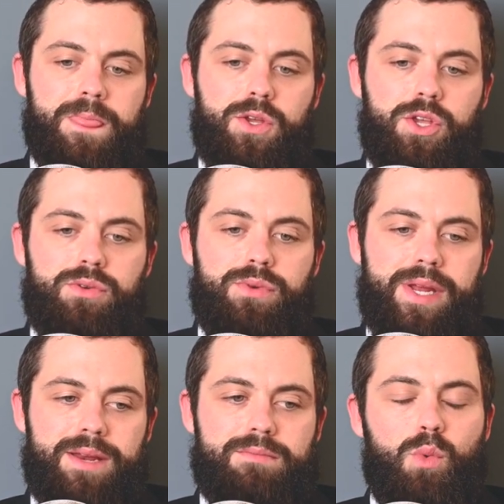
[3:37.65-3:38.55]
you
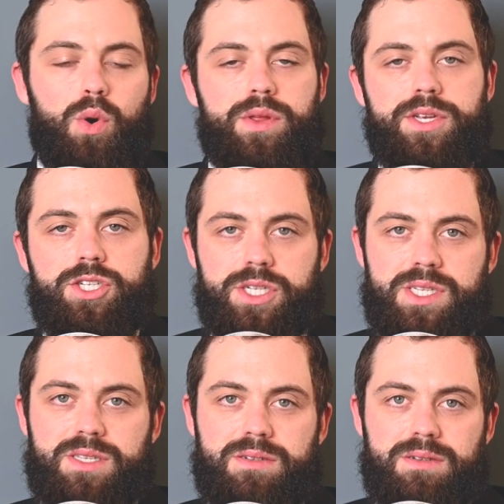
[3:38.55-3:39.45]
need more than
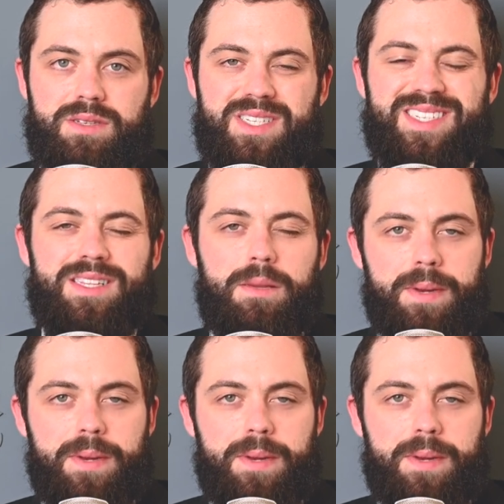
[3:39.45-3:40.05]
just sleep